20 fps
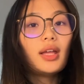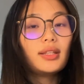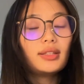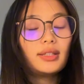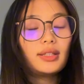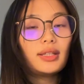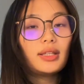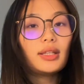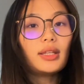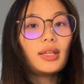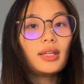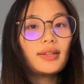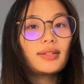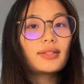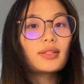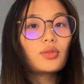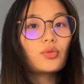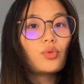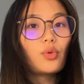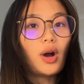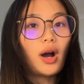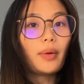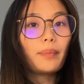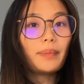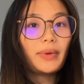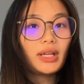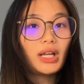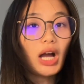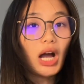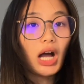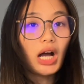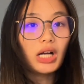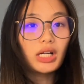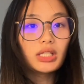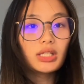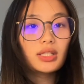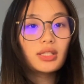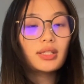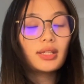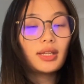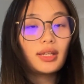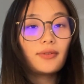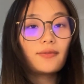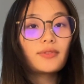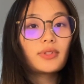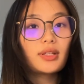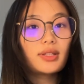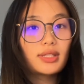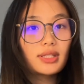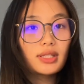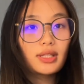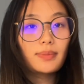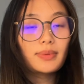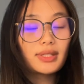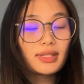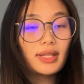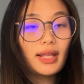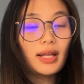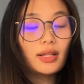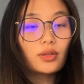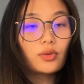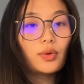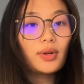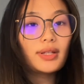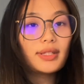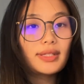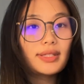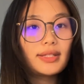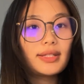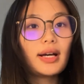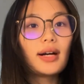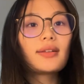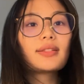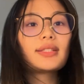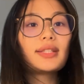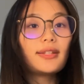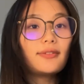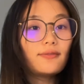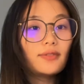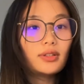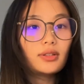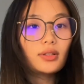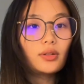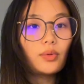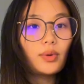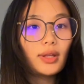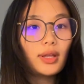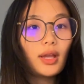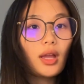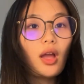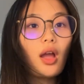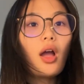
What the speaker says: D is wrong because if the subsidiary sells inventory,